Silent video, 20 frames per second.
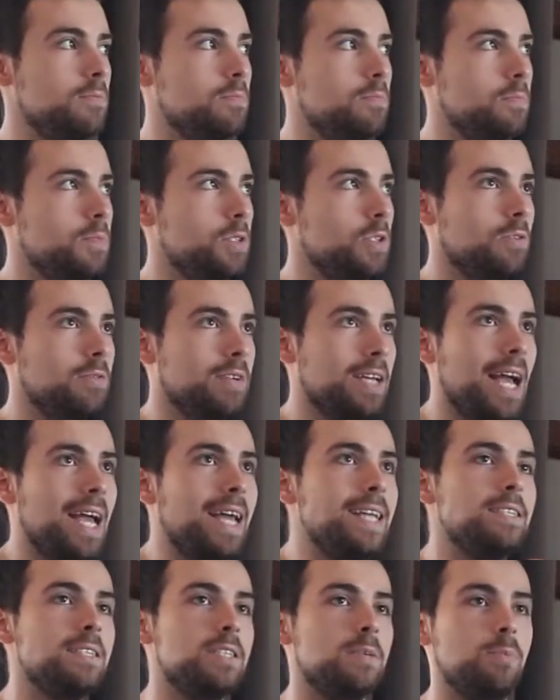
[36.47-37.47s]
sort of get
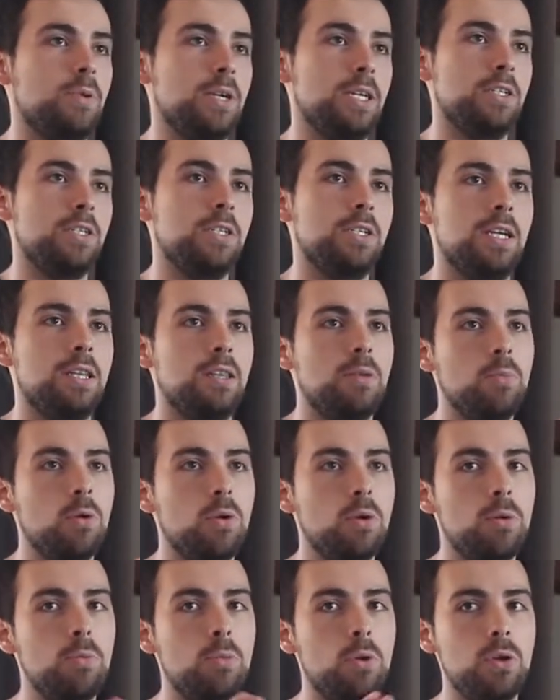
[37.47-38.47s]
into bridge, the more
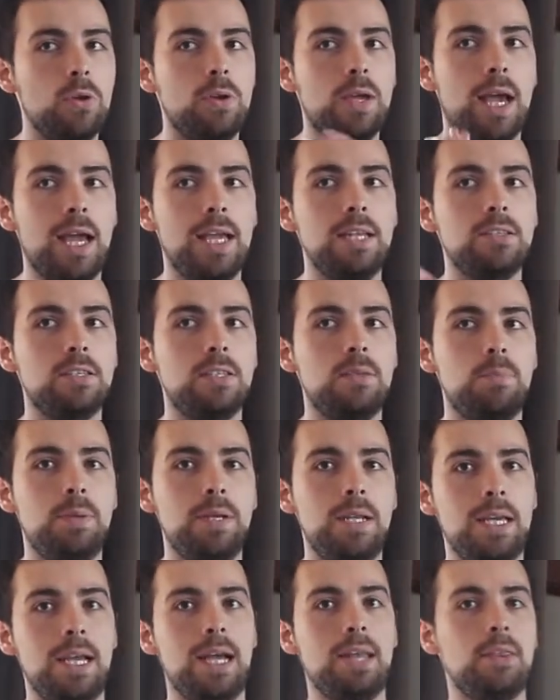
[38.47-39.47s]
and more you get into the
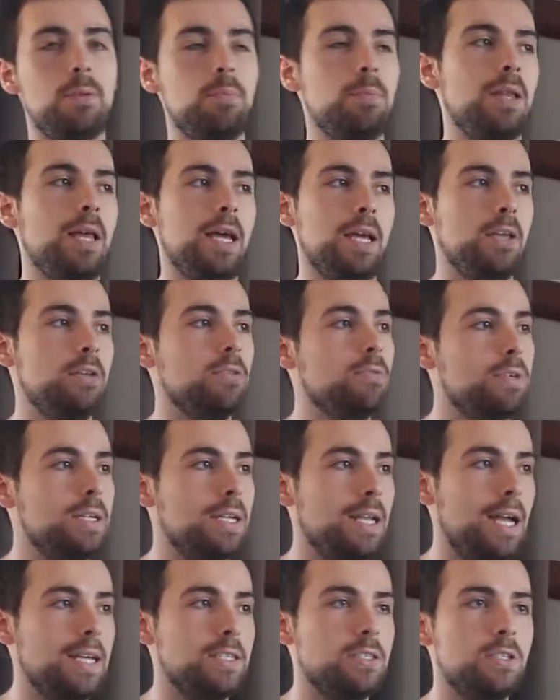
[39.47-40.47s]
bidding and the play, you'll
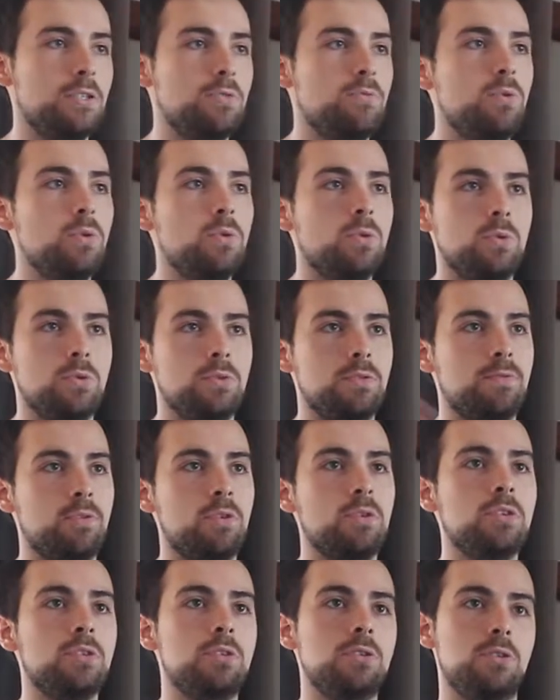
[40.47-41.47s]
realise there's rules for
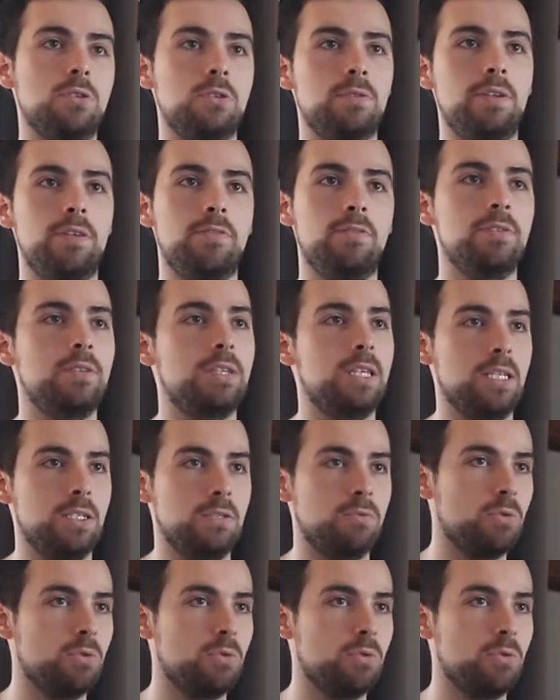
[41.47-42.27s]
all sorts of different things.